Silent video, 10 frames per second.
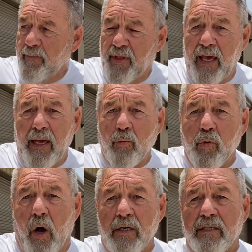the
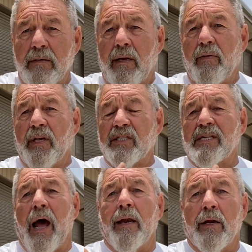rod that
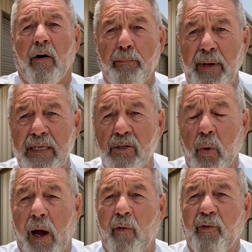started off being
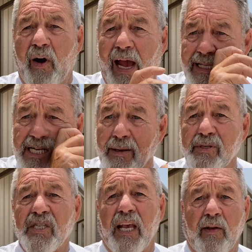12 foot ends up
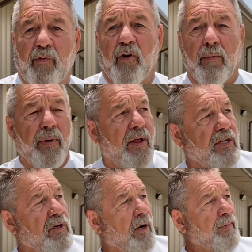6 foot by the
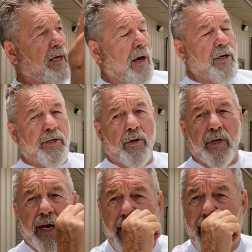time you go to do the
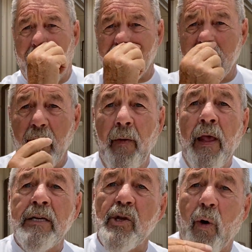cast.
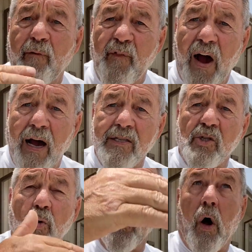So a
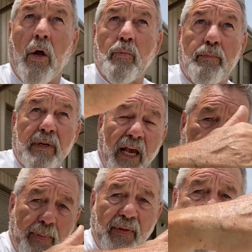faster rod,
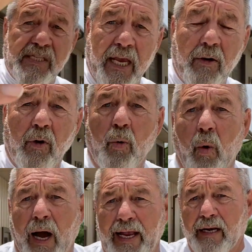keeping the sinker
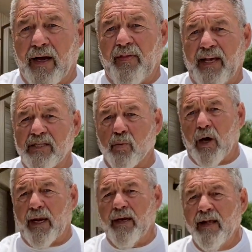away like this one.